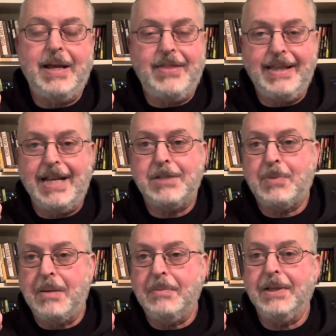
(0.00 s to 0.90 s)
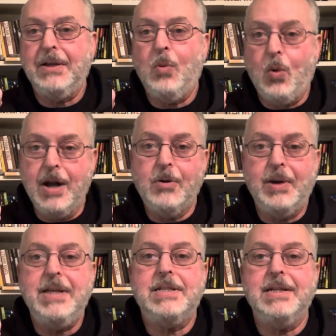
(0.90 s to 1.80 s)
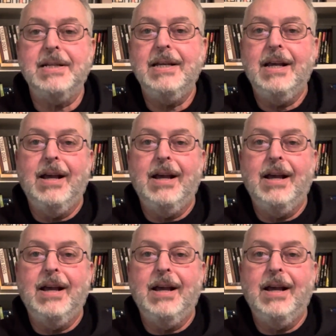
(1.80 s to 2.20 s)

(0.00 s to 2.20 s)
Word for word: I think that's probably one reason